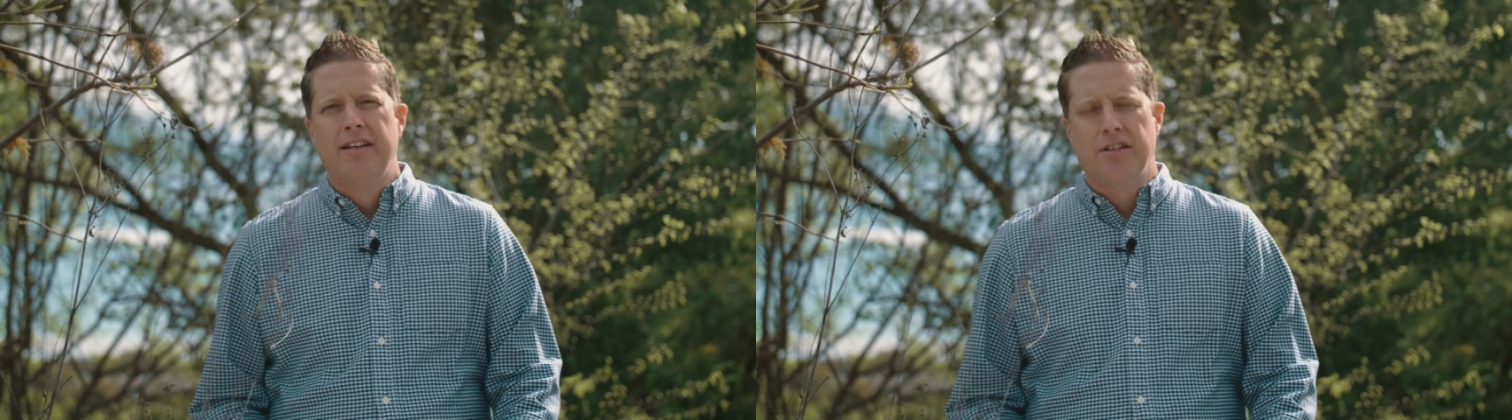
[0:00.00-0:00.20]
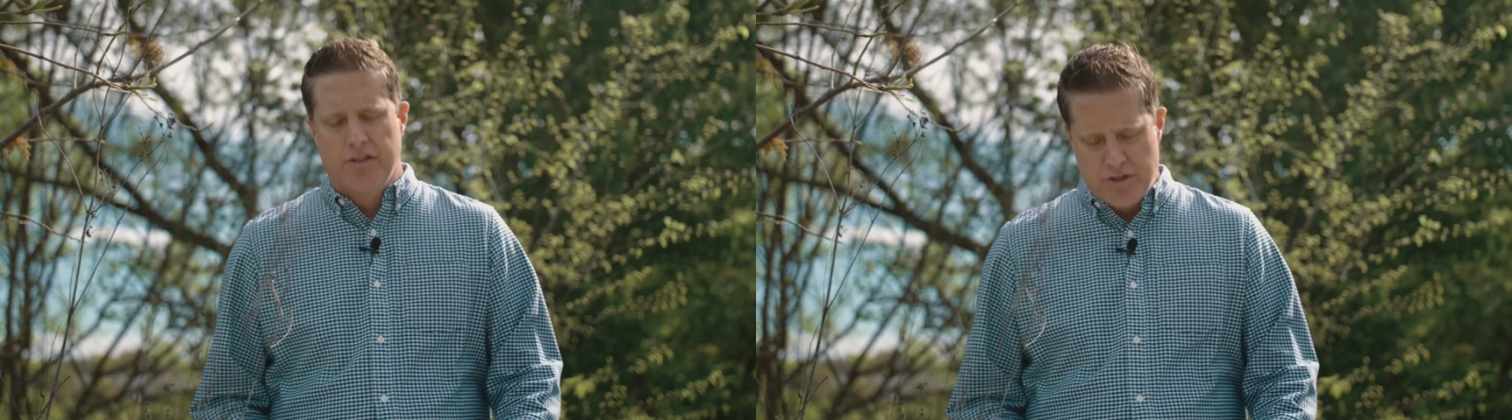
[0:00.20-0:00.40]

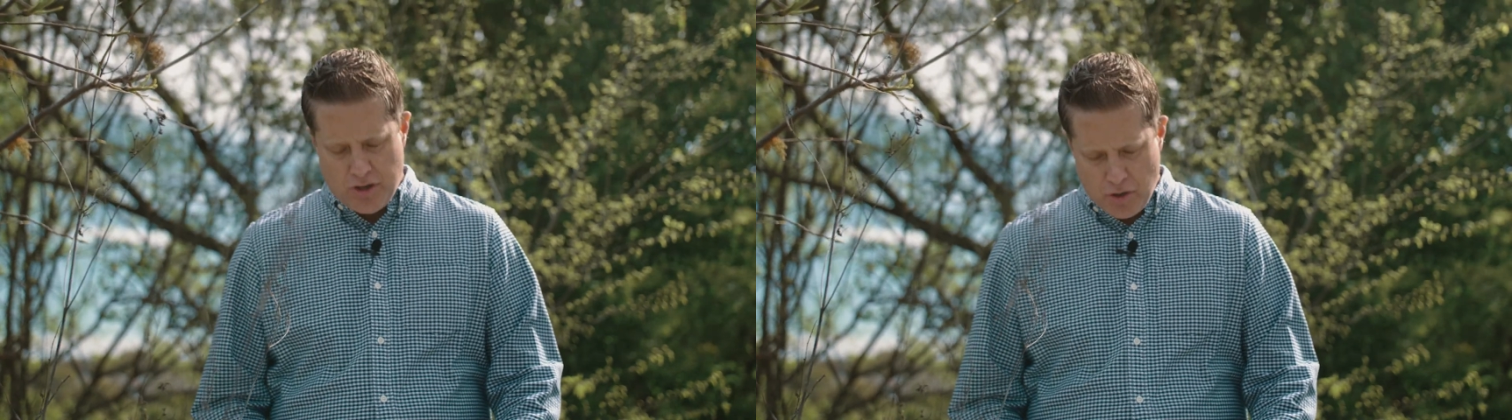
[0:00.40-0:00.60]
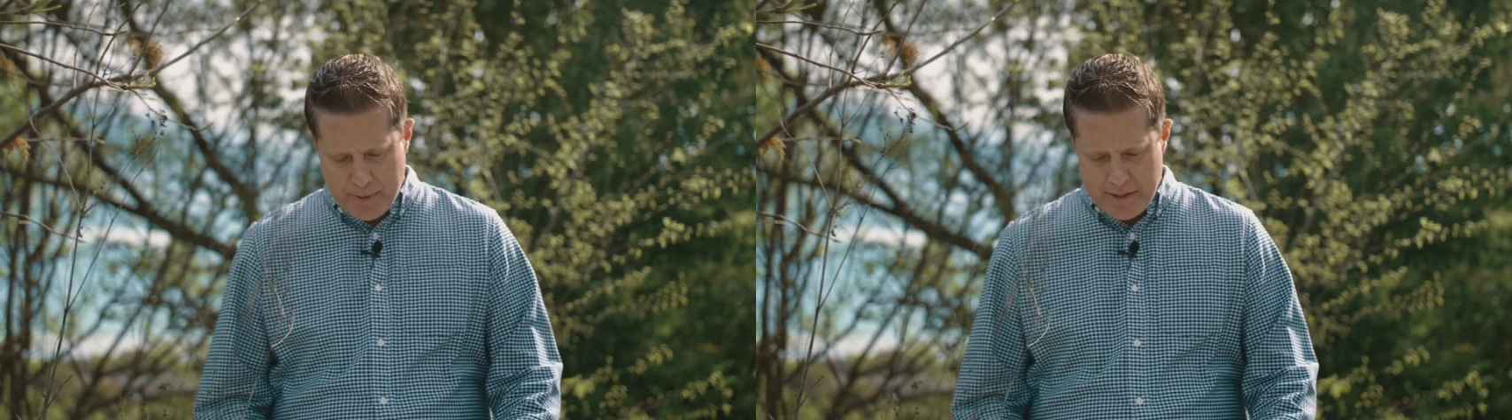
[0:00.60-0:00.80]
to the
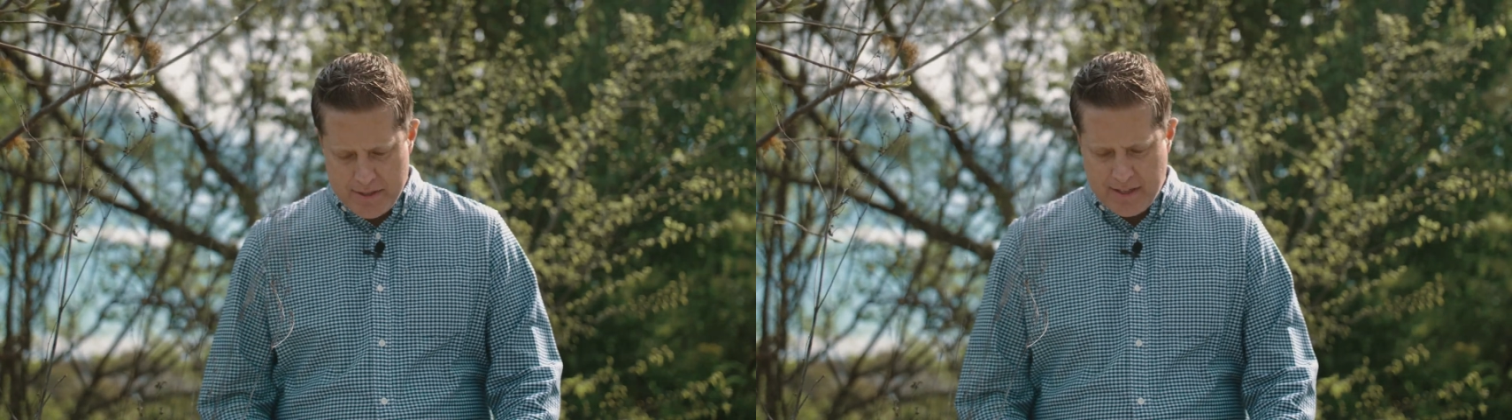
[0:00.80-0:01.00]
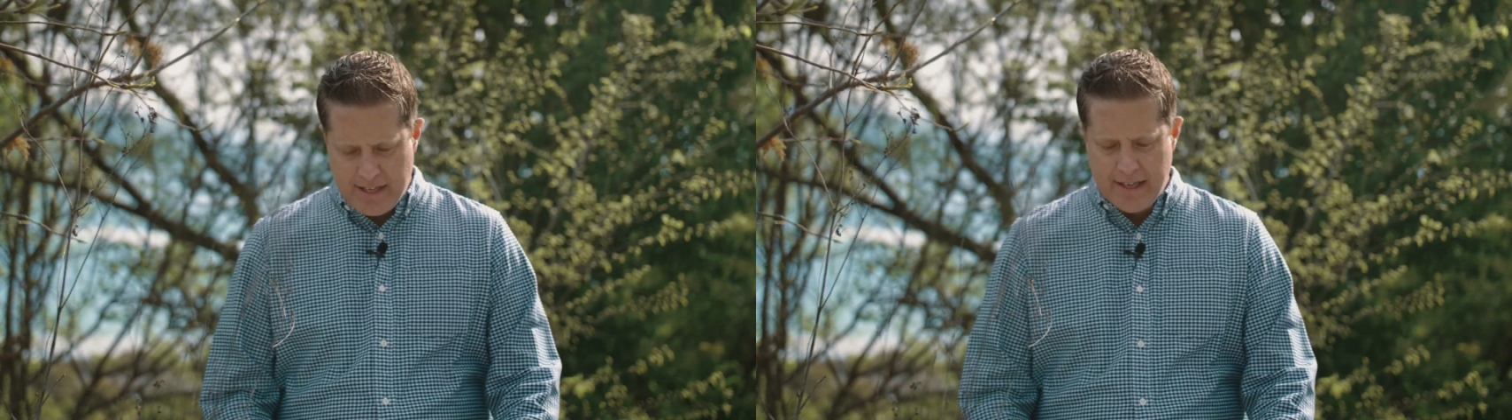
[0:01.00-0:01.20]

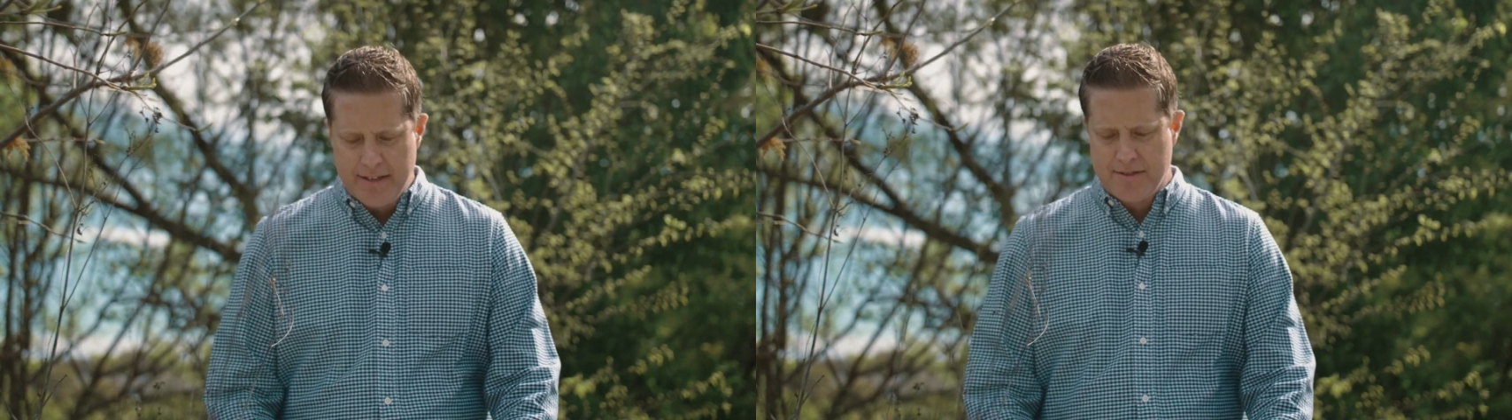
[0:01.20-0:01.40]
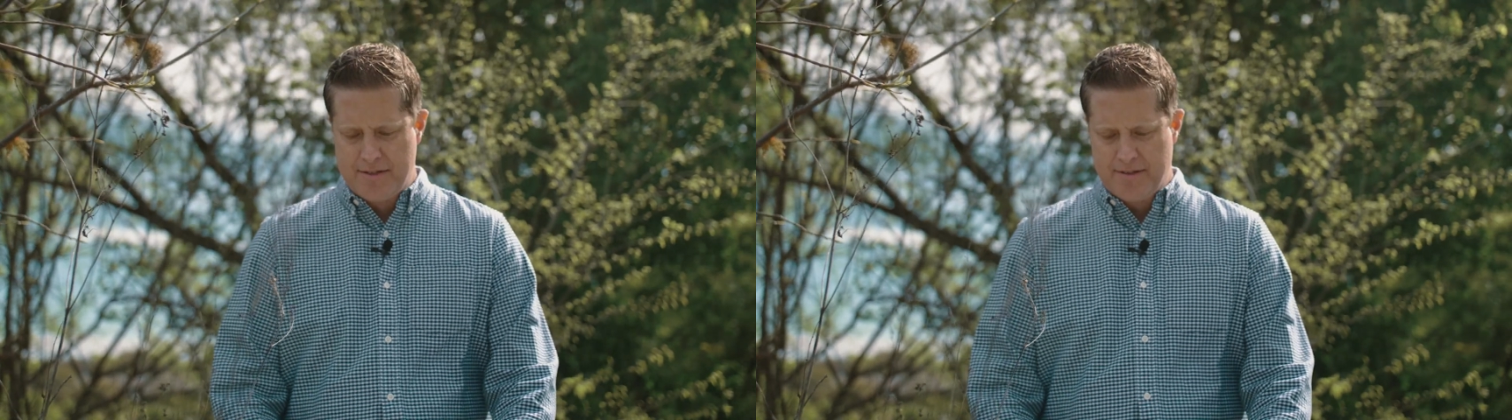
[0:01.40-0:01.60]
serpent's
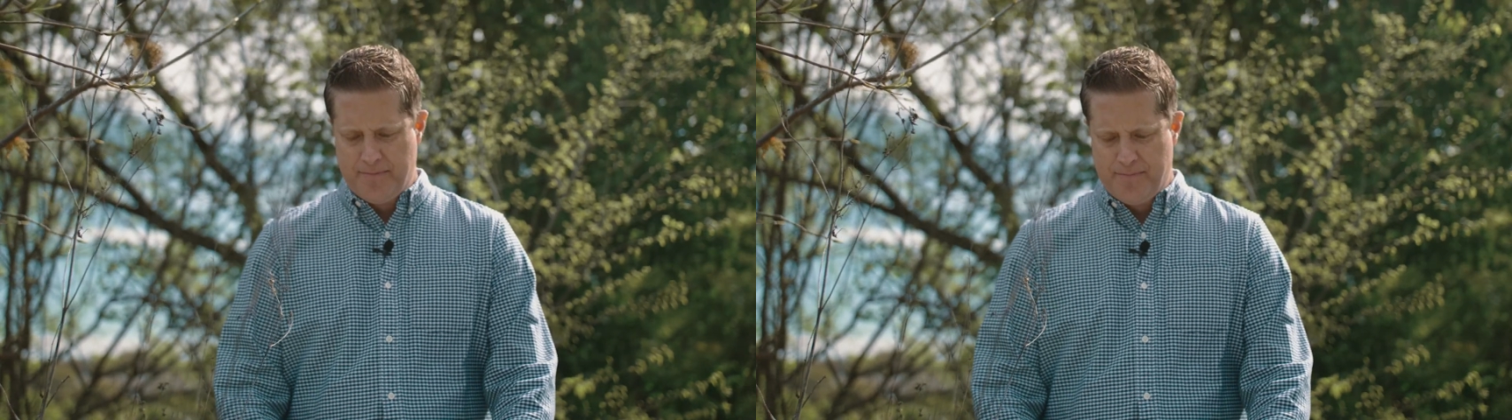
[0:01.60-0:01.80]
kiss.